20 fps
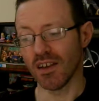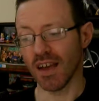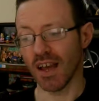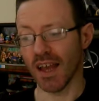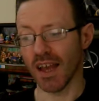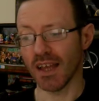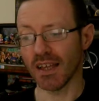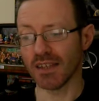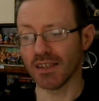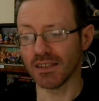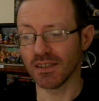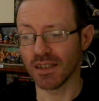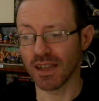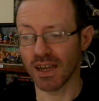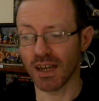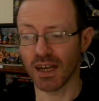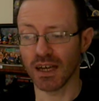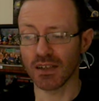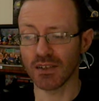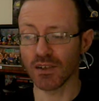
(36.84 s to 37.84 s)
and
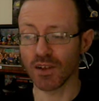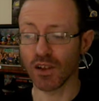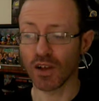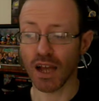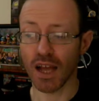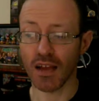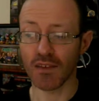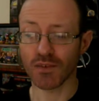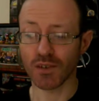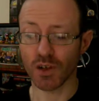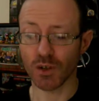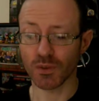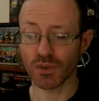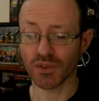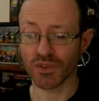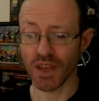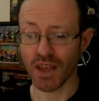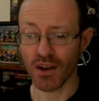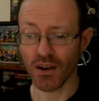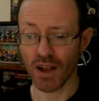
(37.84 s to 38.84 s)
uh, not long after I
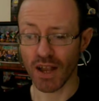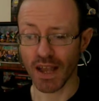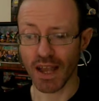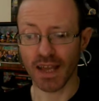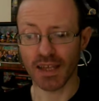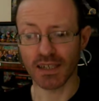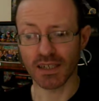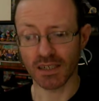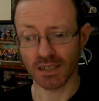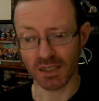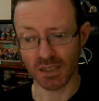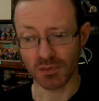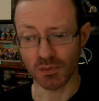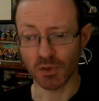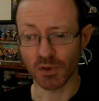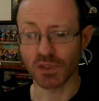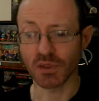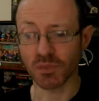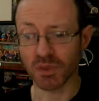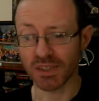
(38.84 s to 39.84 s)
was there, I had an
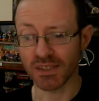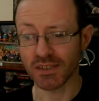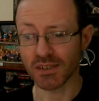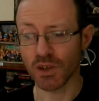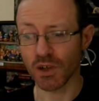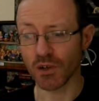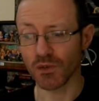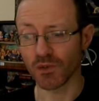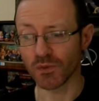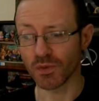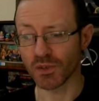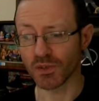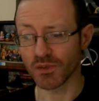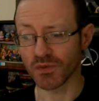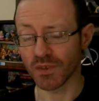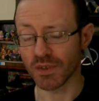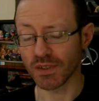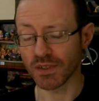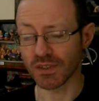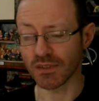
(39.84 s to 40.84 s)
experience myself, which is
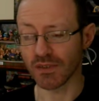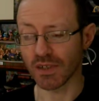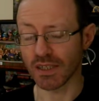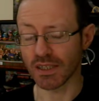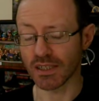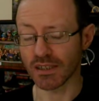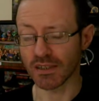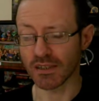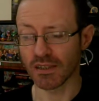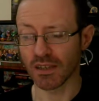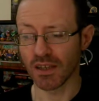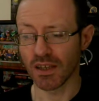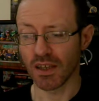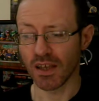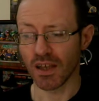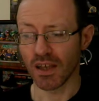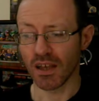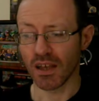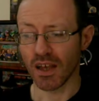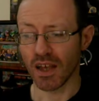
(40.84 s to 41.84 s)
very strange.
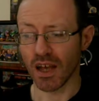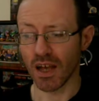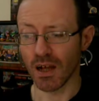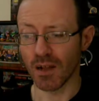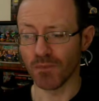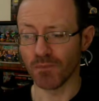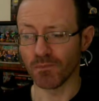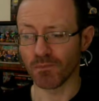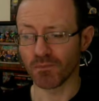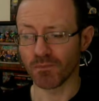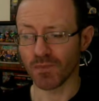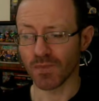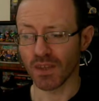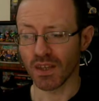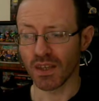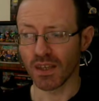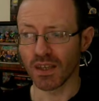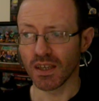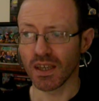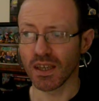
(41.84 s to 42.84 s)
Um,
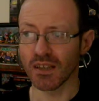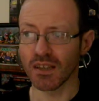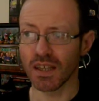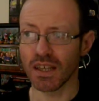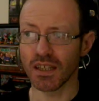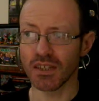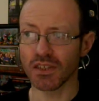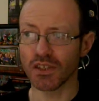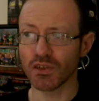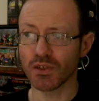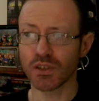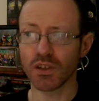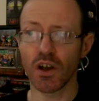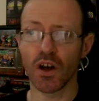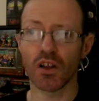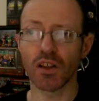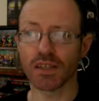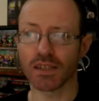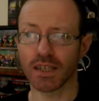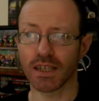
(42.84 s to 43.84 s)
and then during the
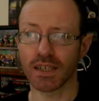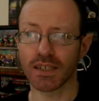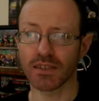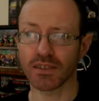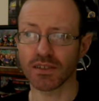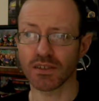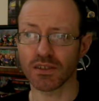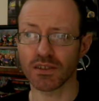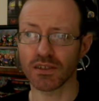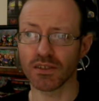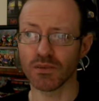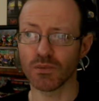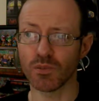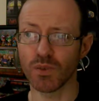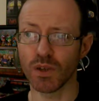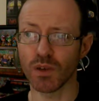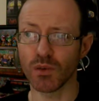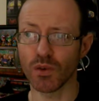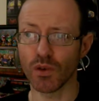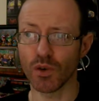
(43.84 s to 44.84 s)
holidays, because
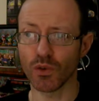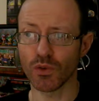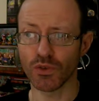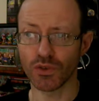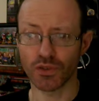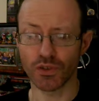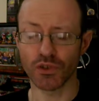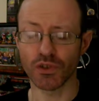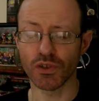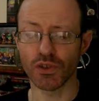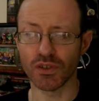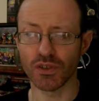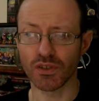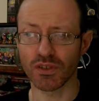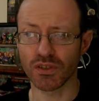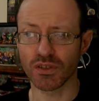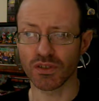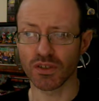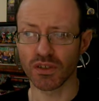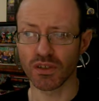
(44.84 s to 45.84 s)
we were all
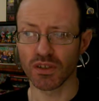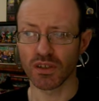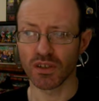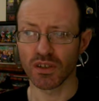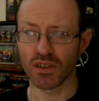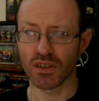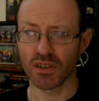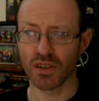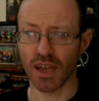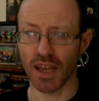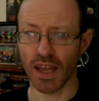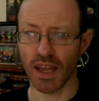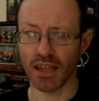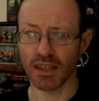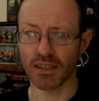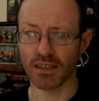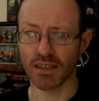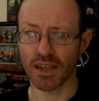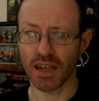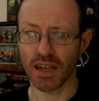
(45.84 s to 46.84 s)
students,
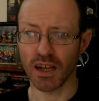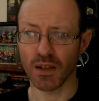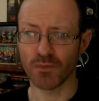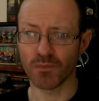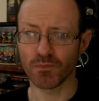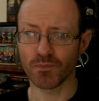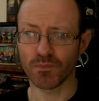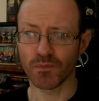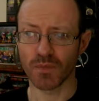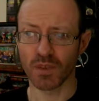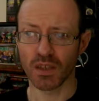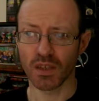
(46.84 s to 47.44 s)
and um,